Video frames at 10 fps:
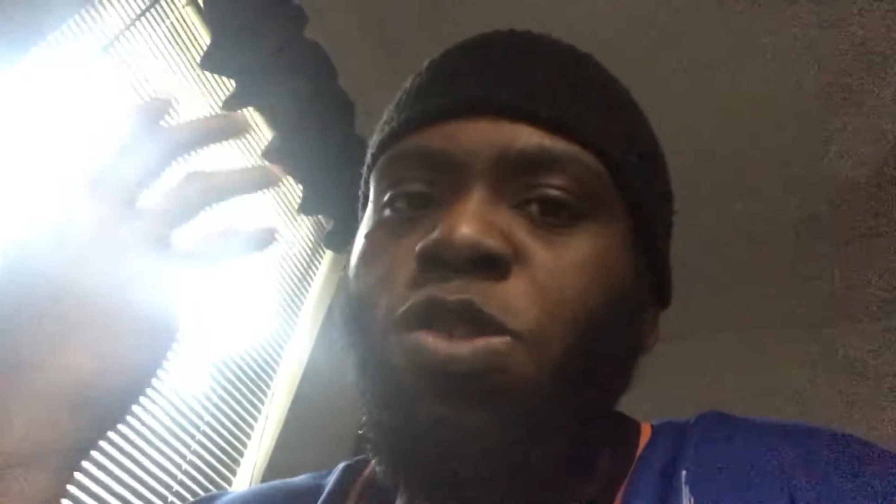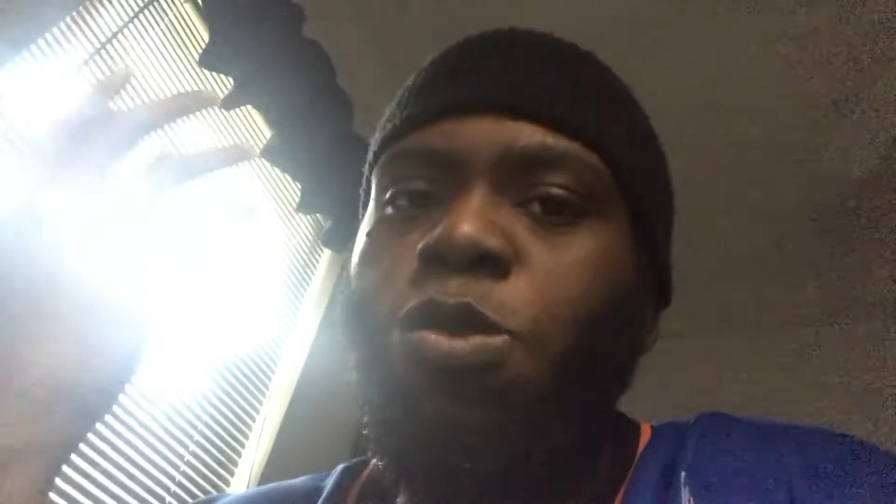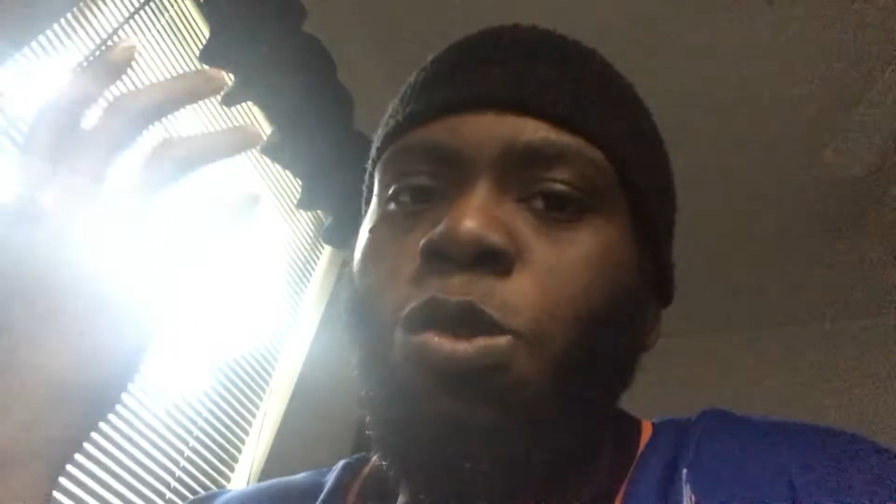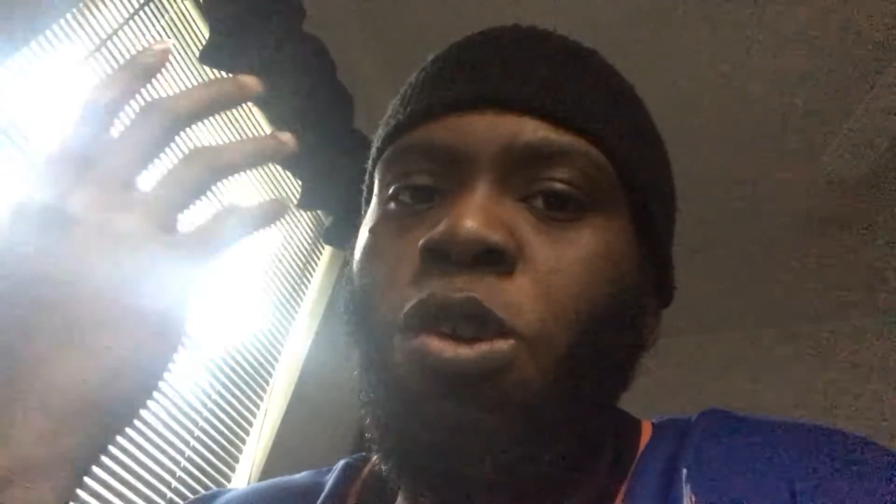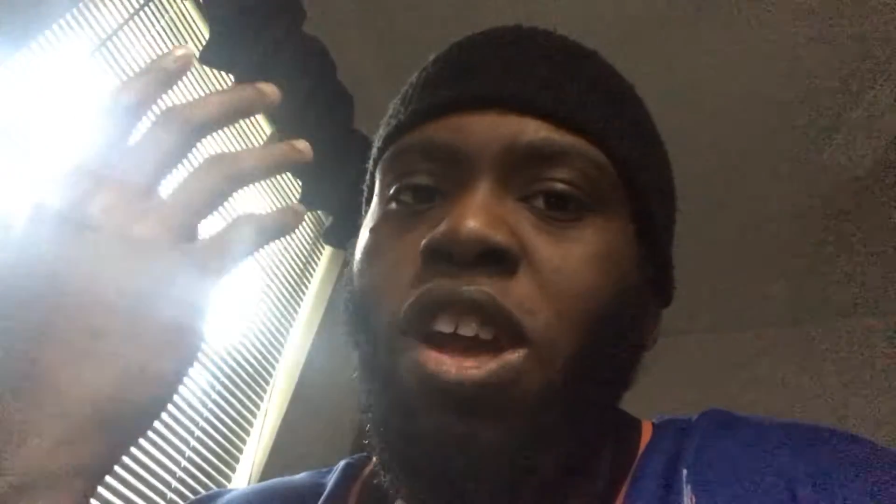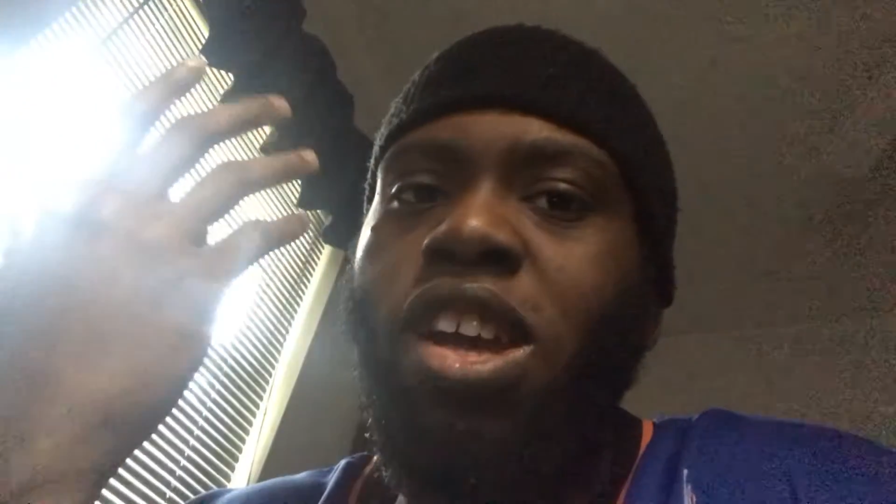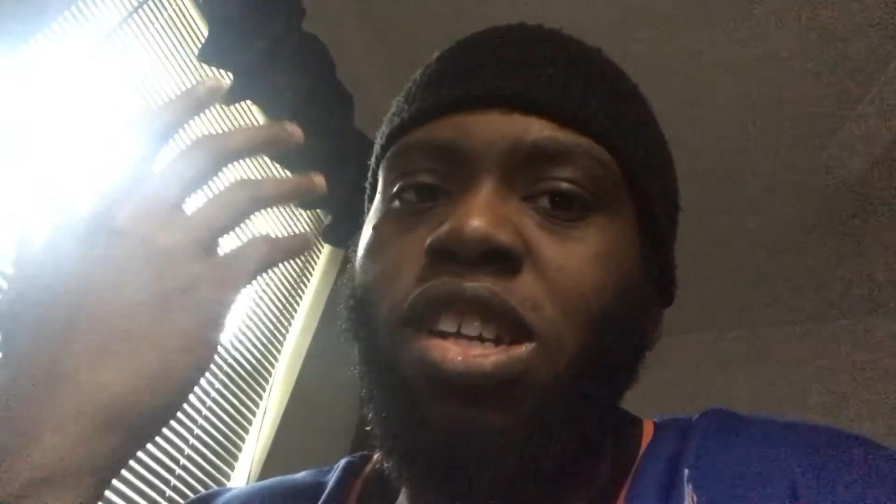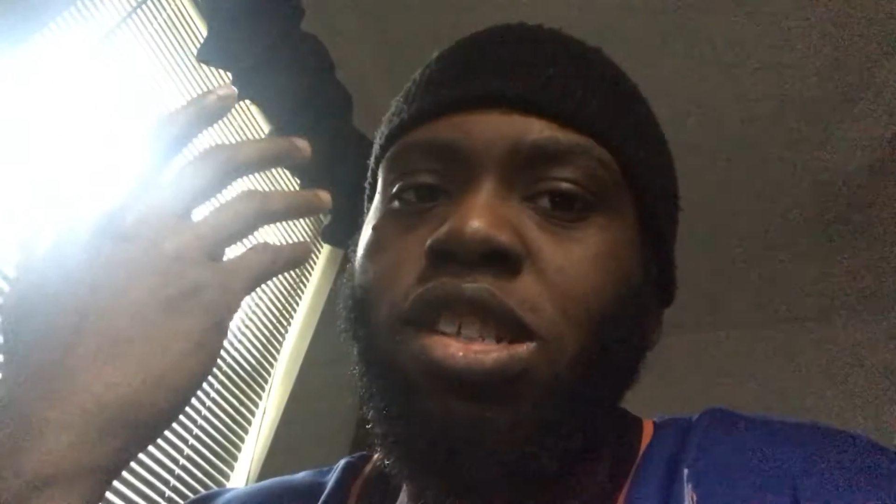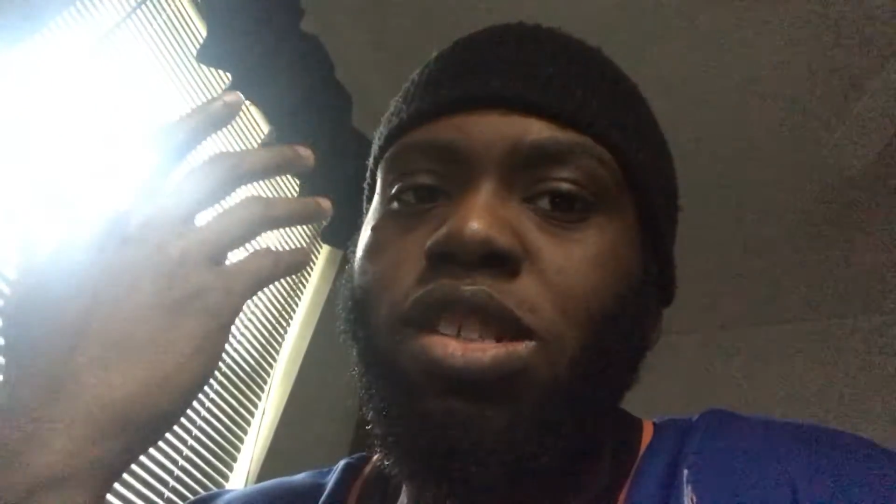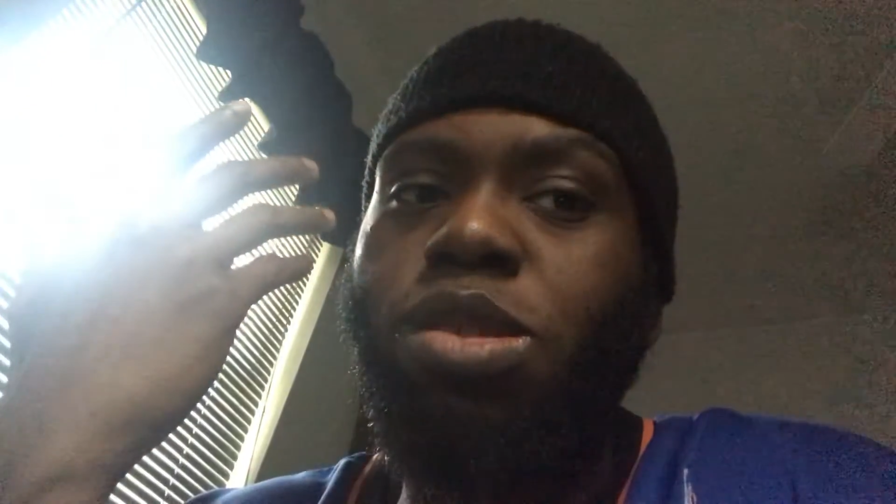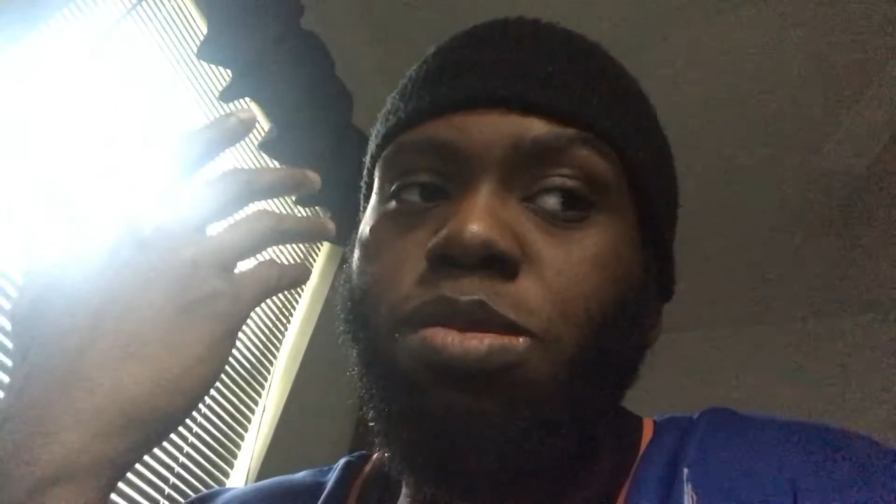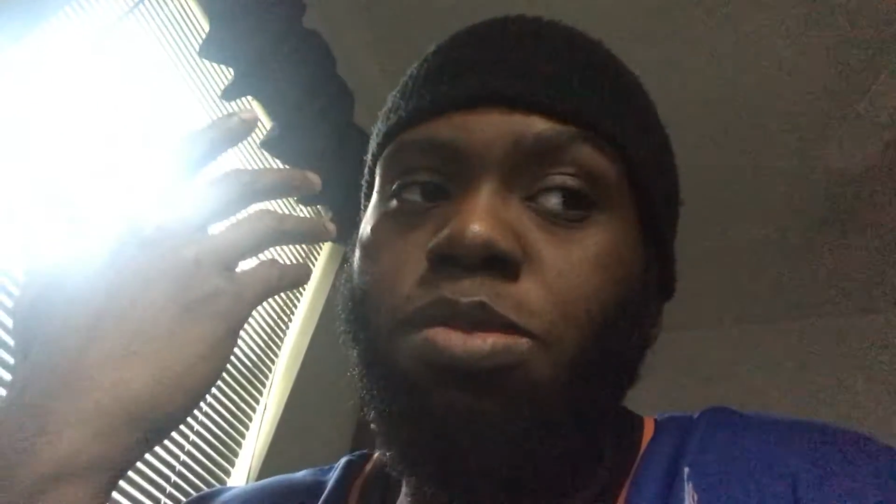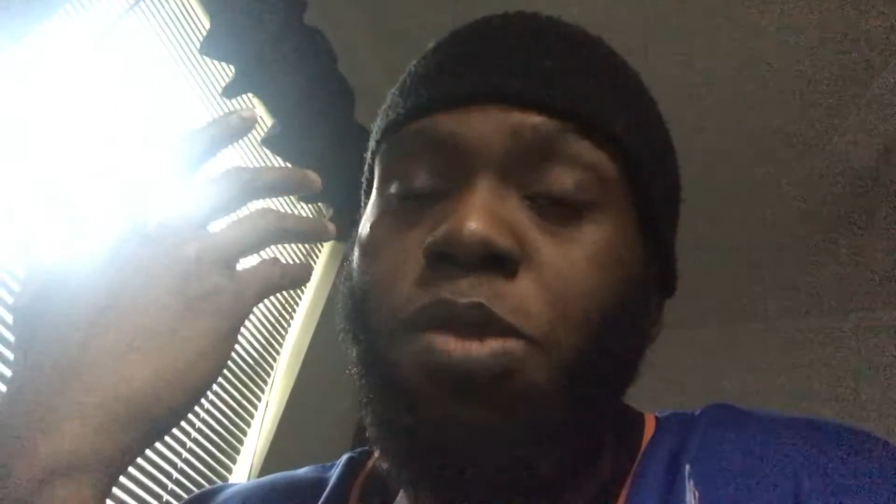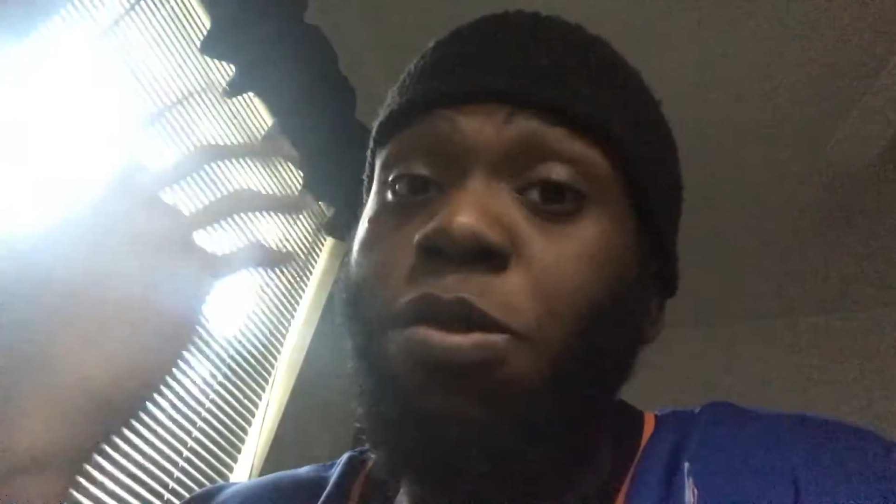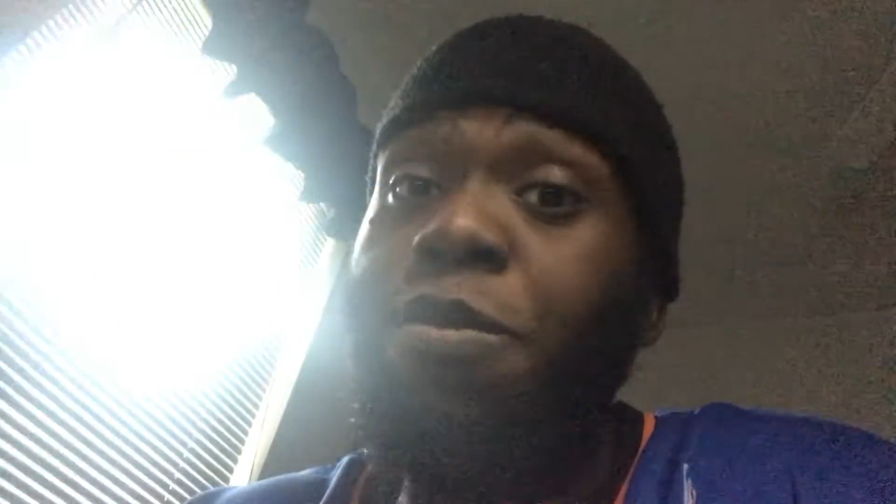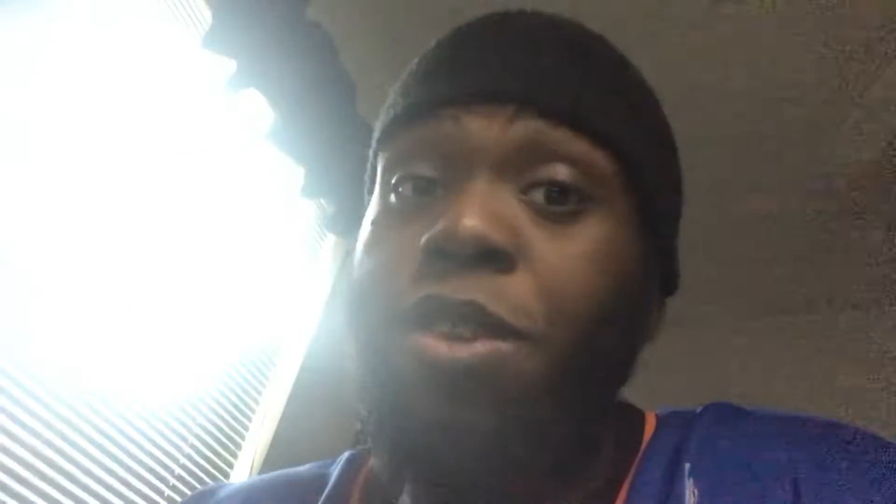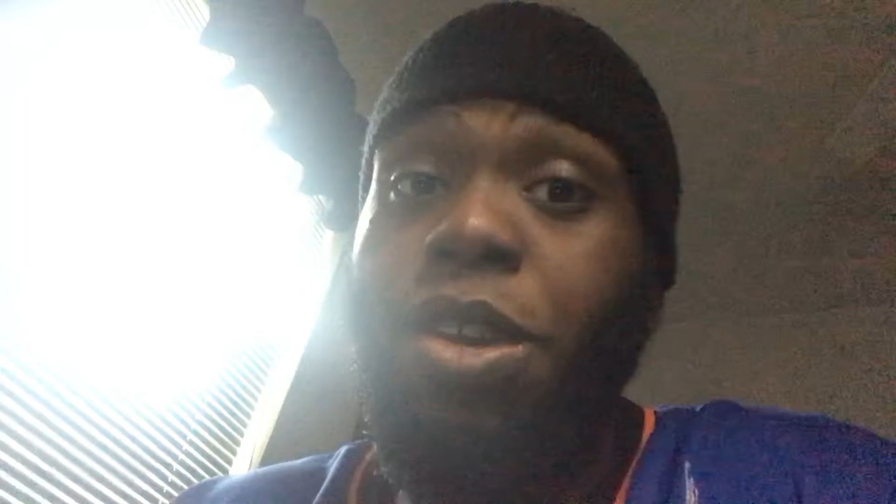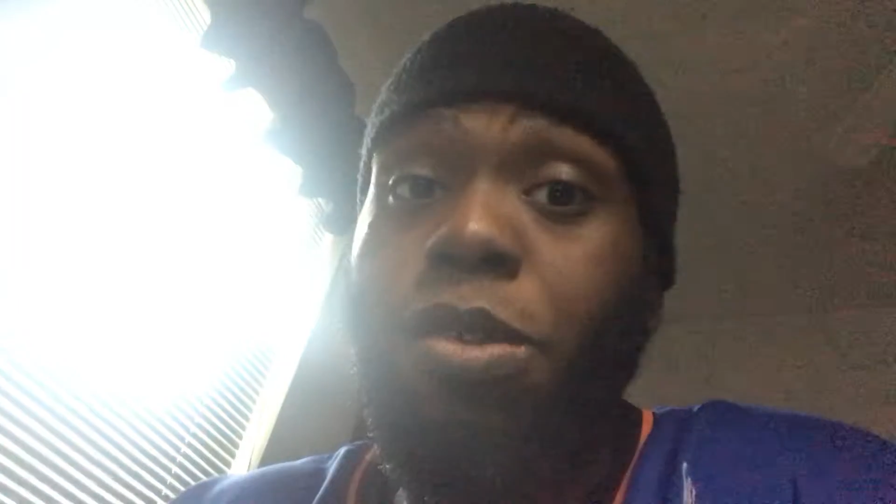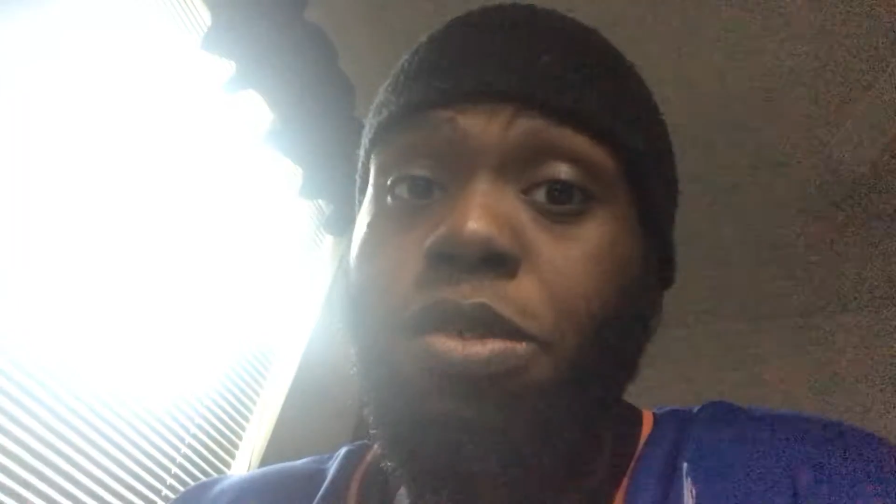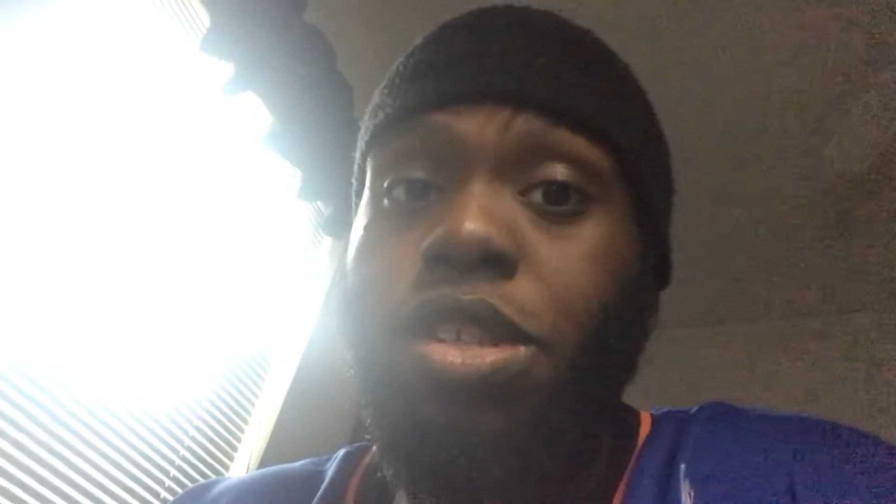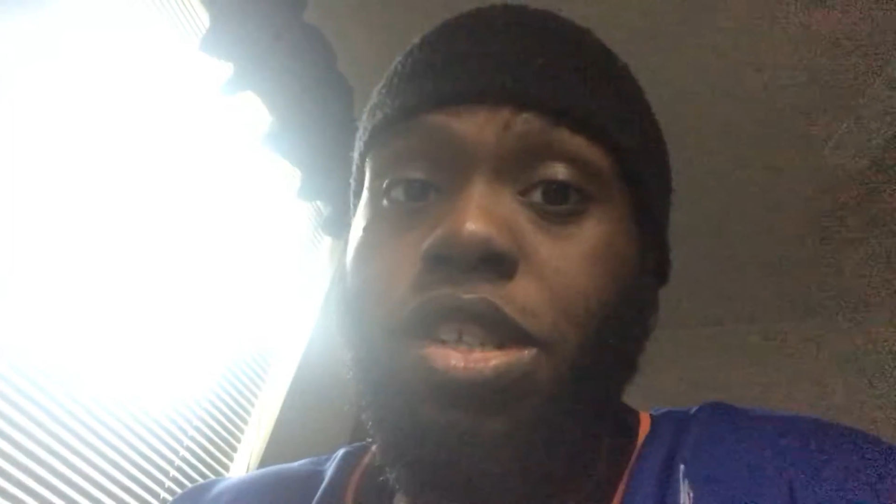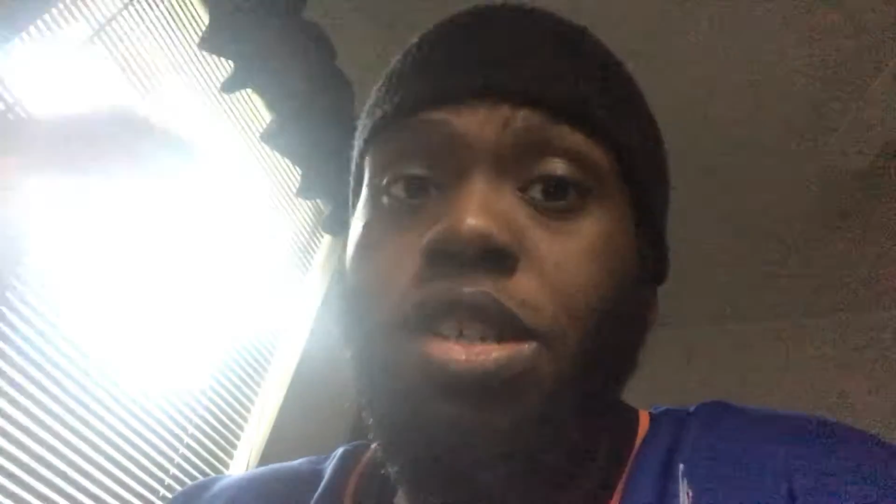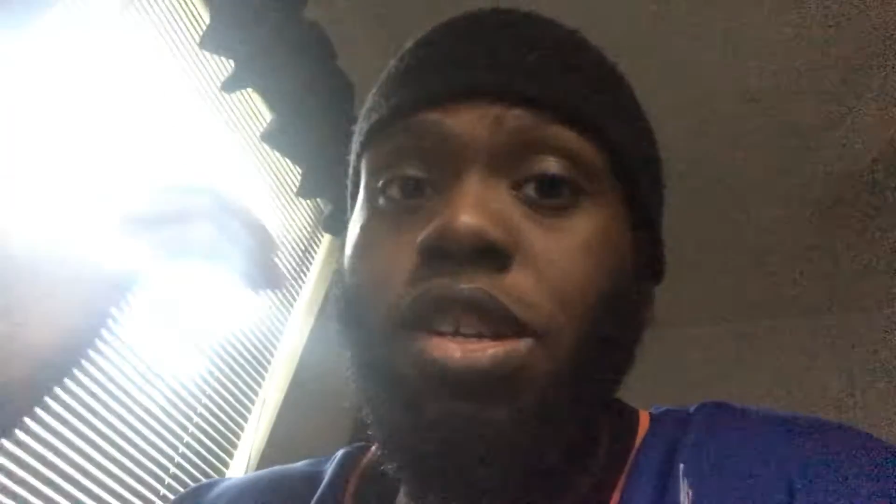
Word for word: Rage 4 has been revealed,